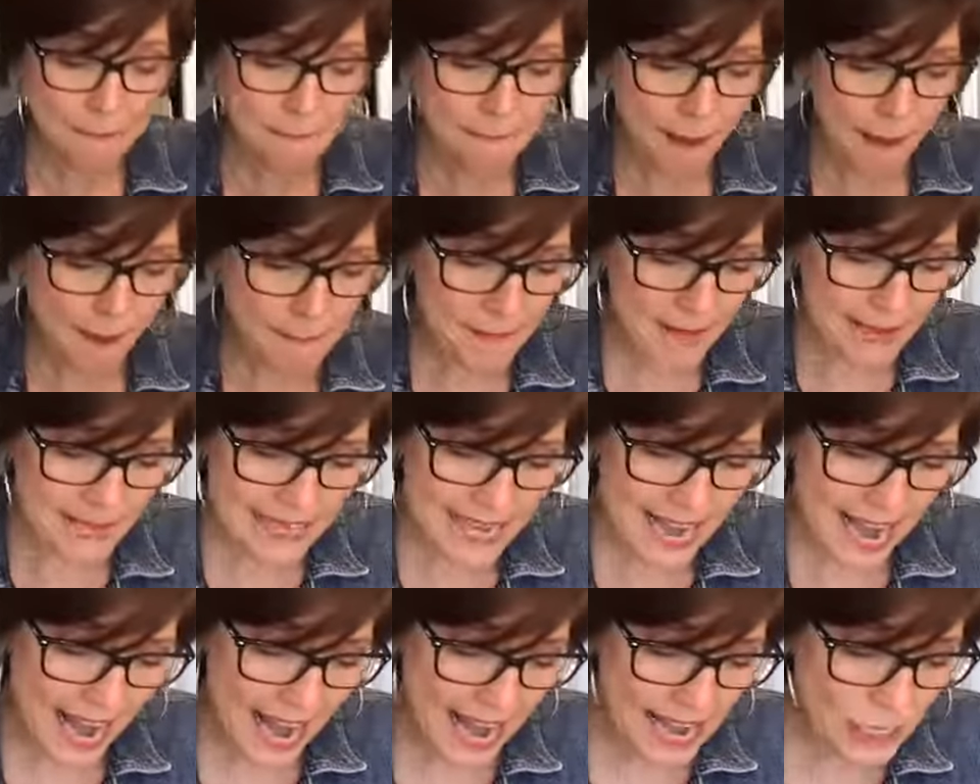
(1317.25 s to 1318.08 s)
Maybe
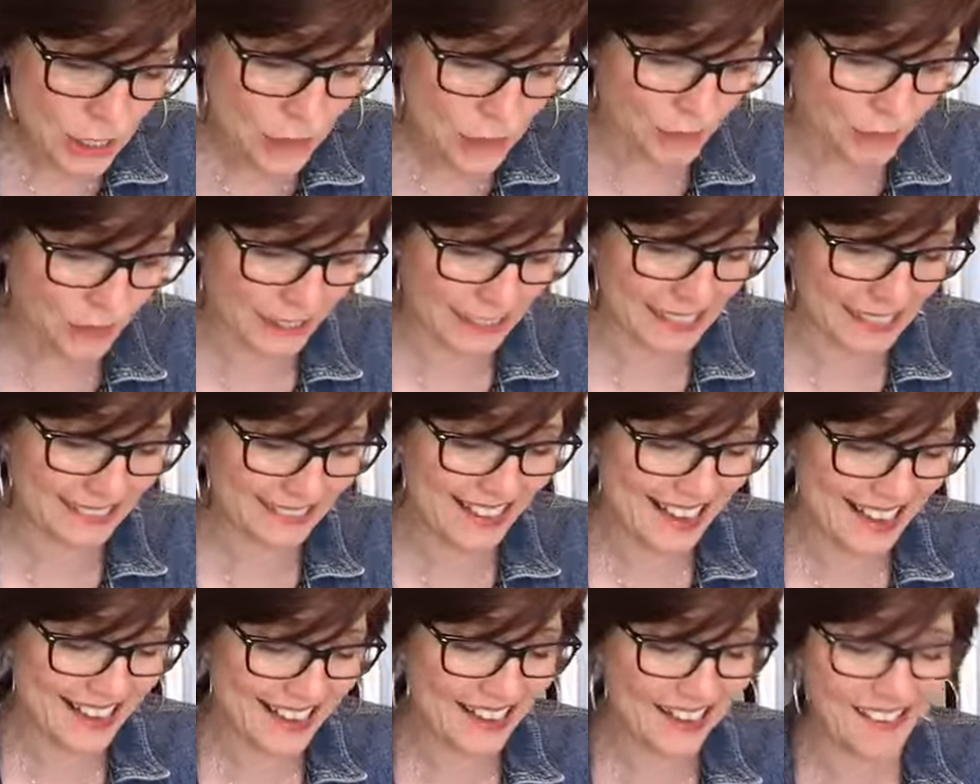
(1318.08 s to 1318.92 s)
tangibly,
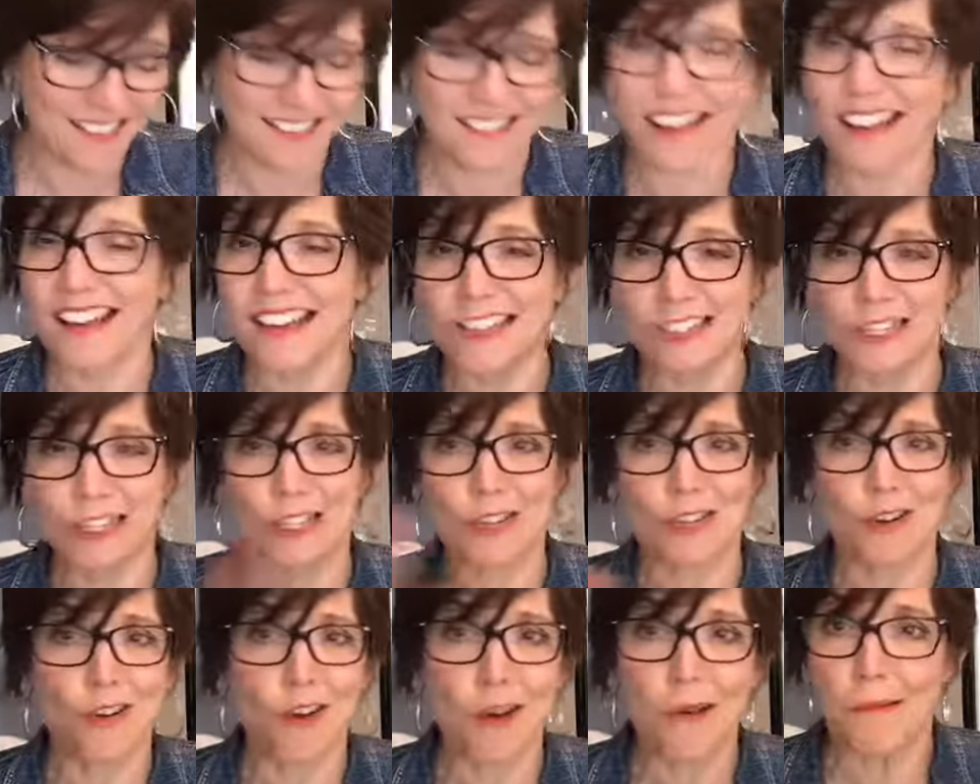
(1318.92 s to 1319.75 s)
like on a
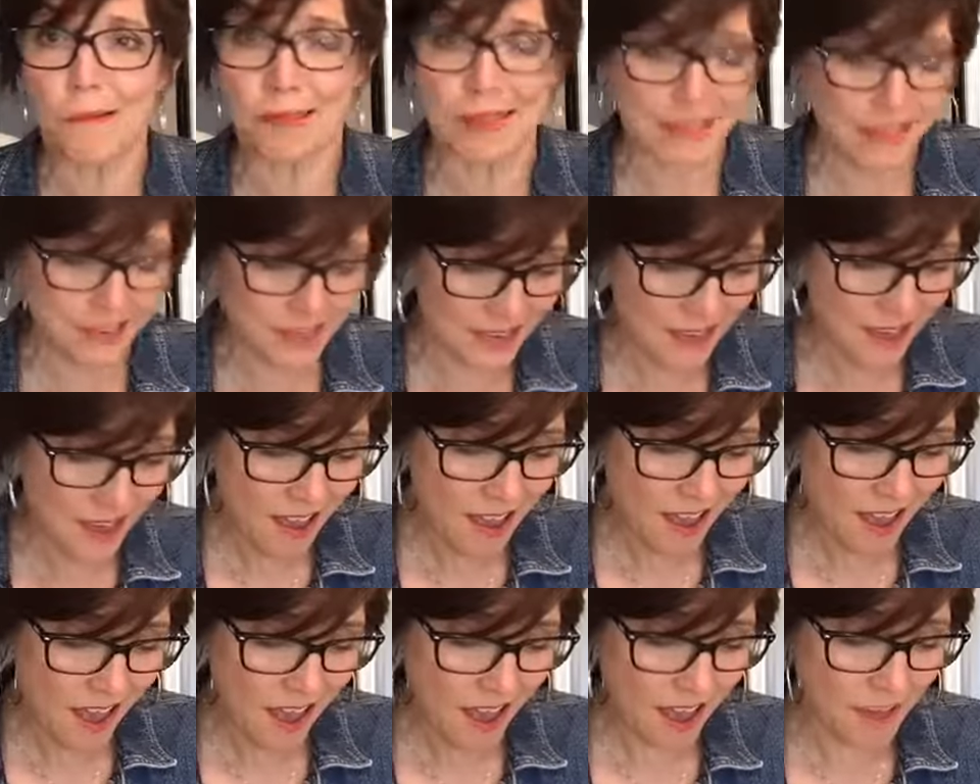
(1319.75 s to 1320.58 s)
ginormous
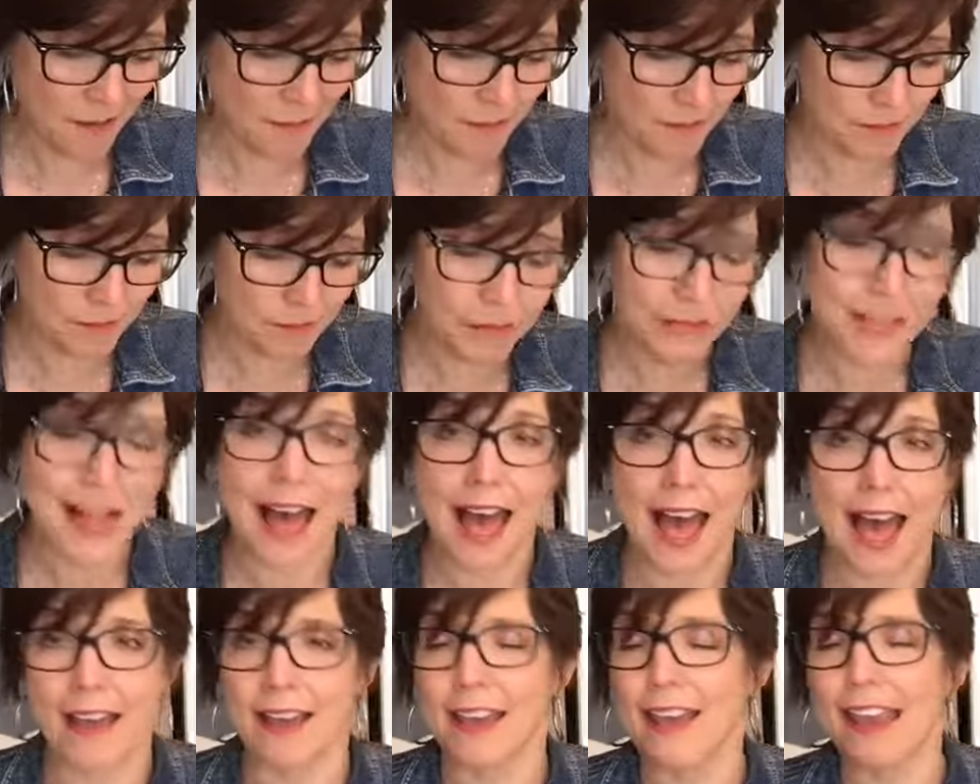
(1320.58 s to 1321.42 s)
Um,
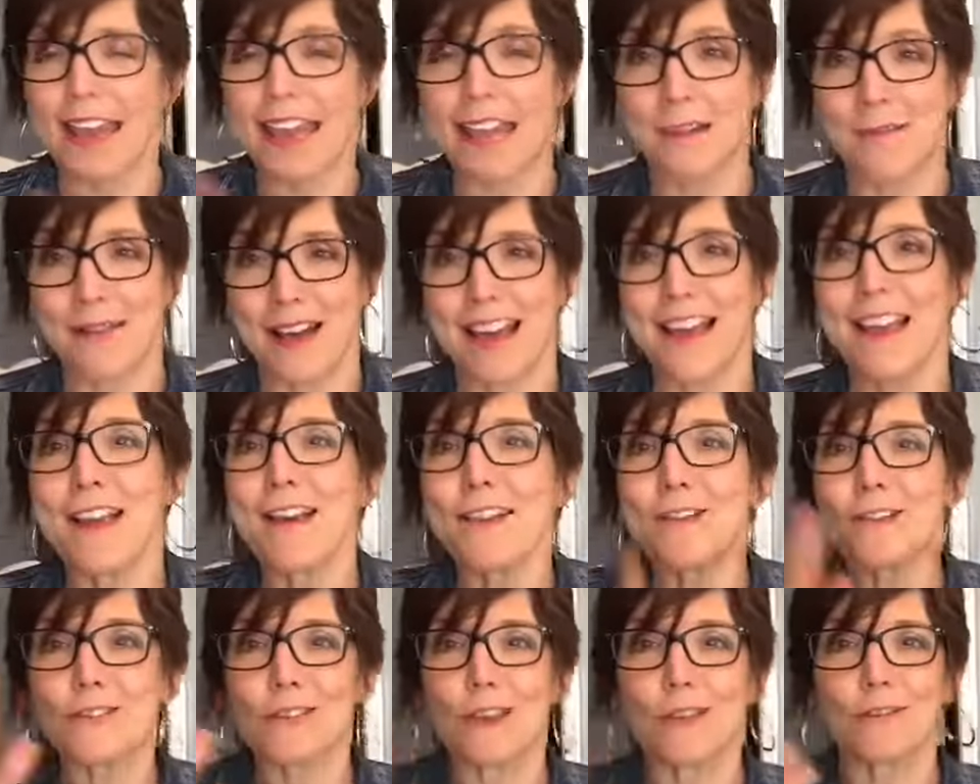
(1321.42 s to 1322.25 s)
plaque. Anyway,
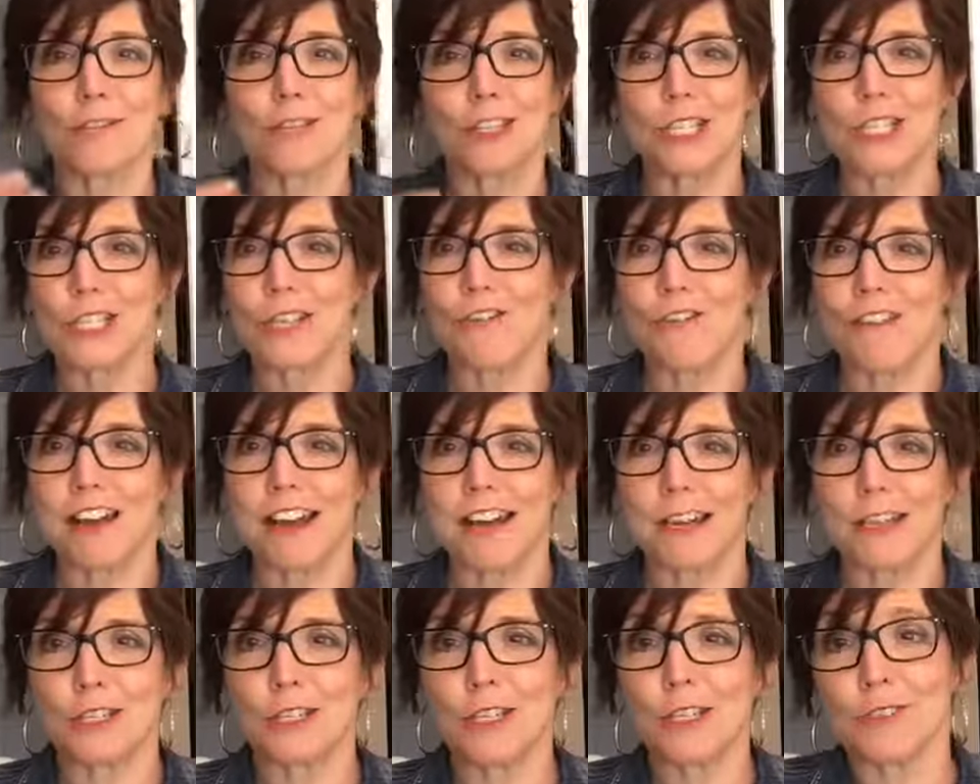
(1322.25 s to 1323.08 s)
so she's funny.